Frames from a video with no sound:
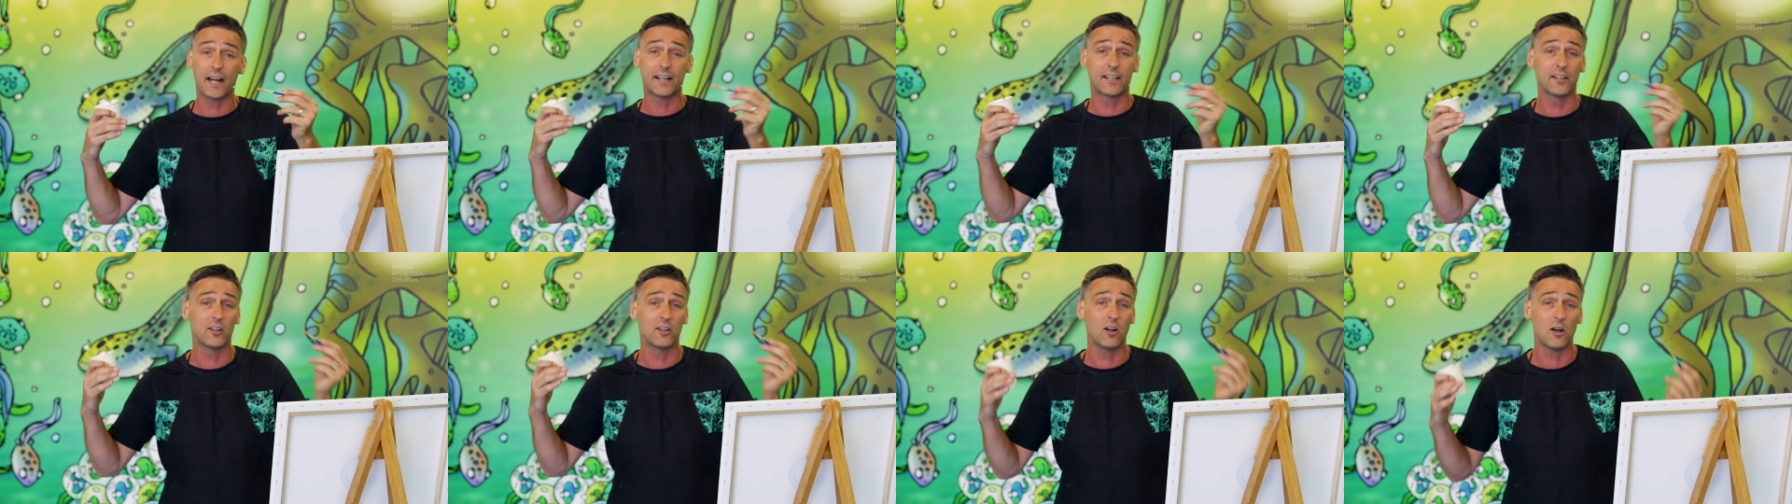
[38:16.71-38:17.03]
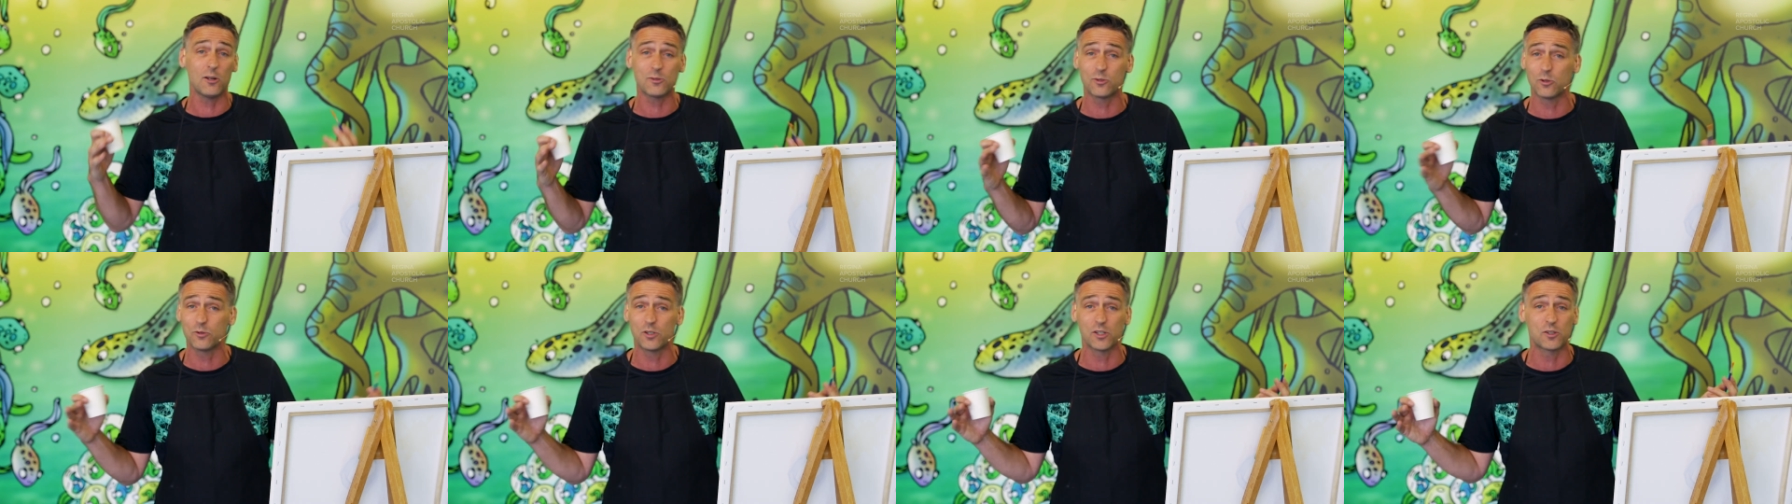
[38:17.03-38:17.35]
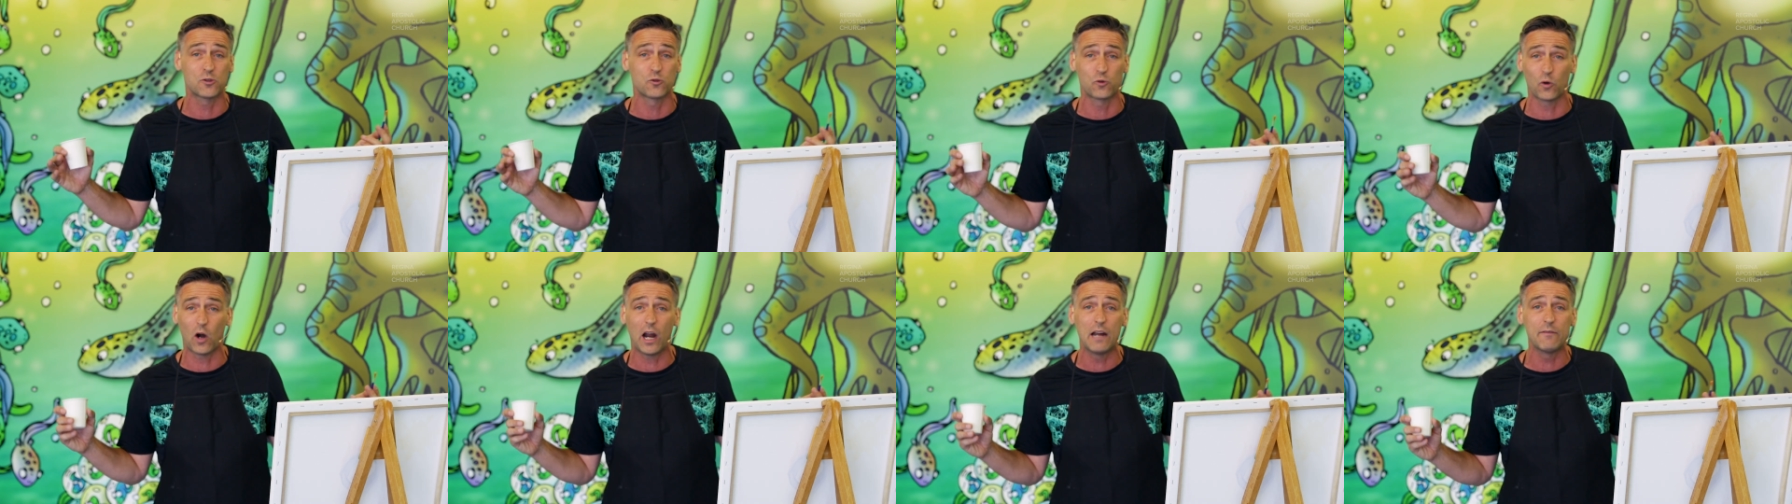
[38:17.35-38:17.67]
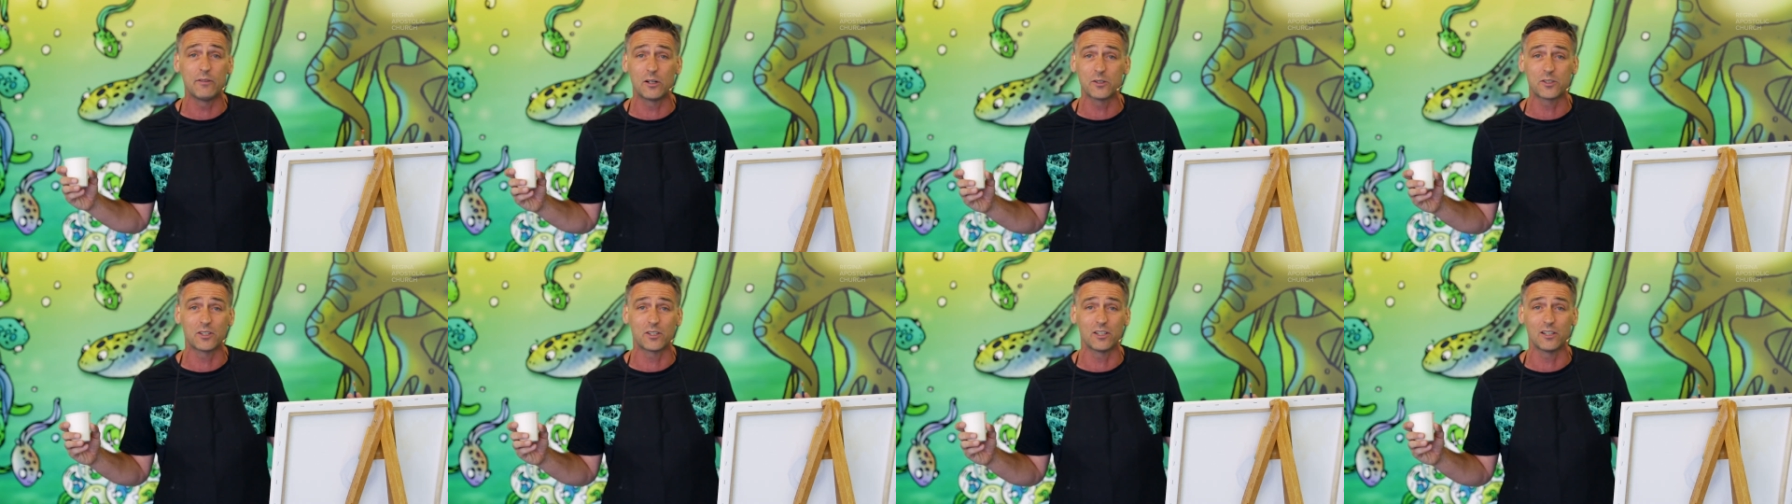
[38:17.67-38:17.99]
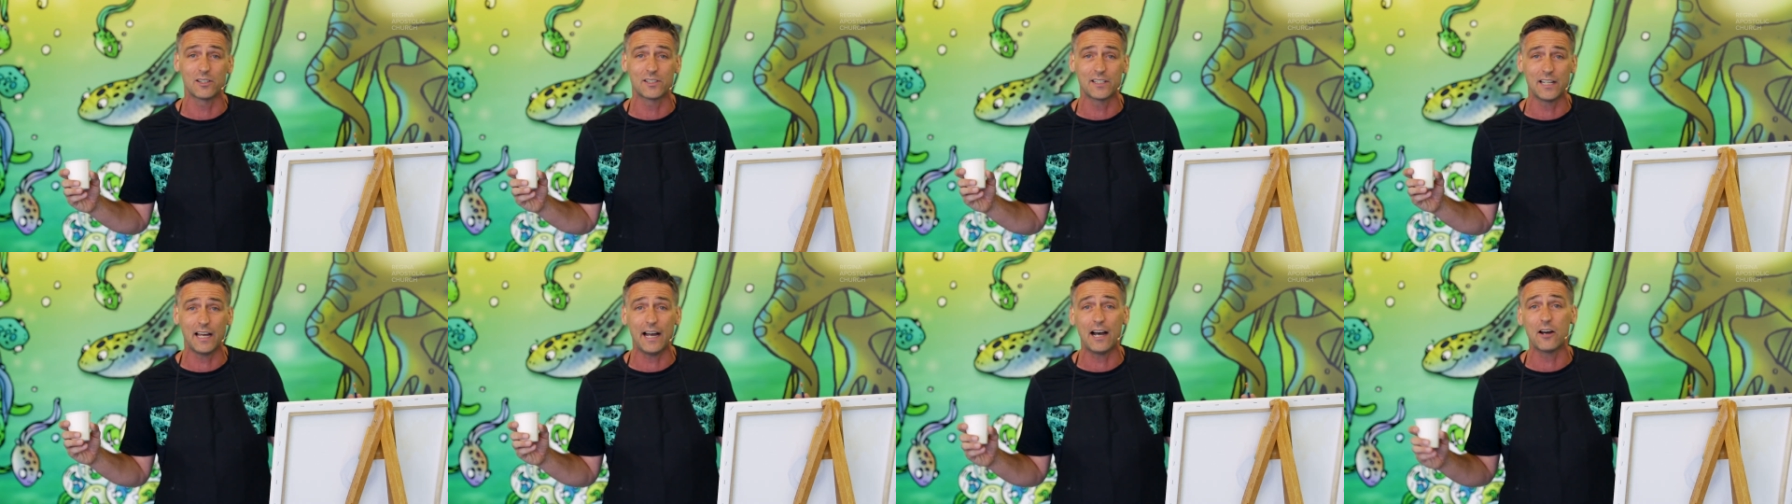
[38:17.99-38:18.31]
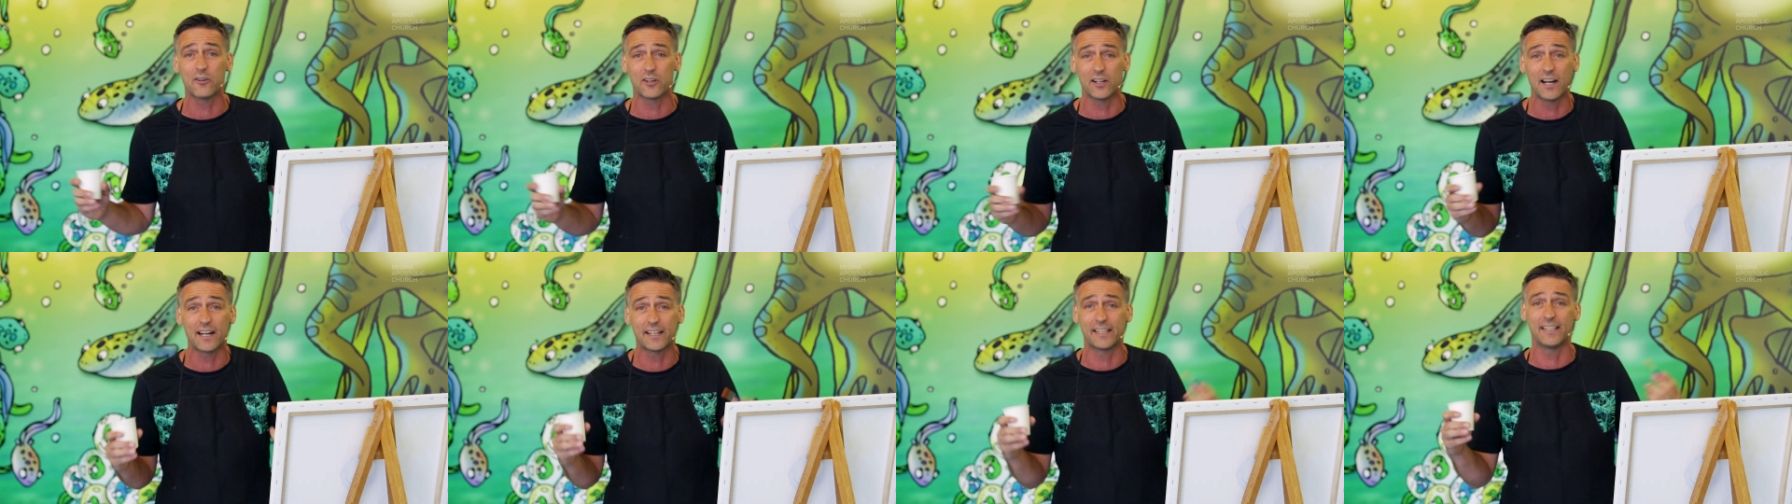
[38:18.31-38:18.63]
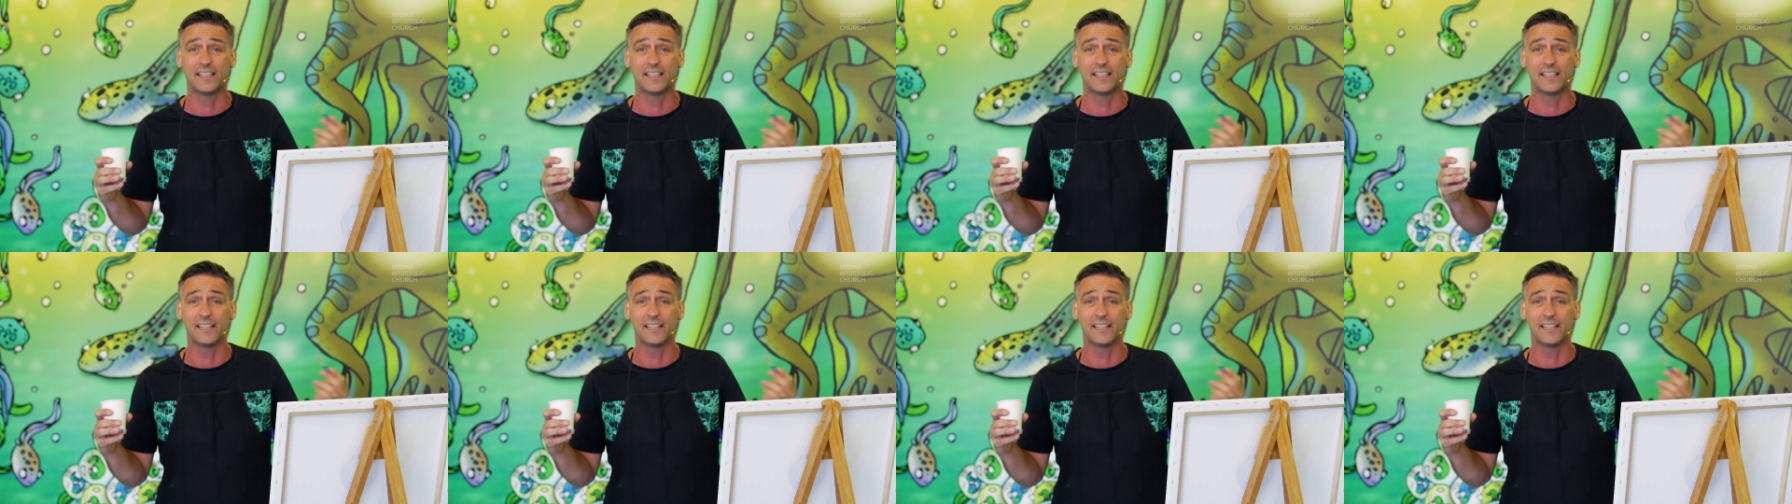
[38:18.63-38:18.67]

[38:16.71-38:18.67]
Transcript: I could also just drive out to your town and I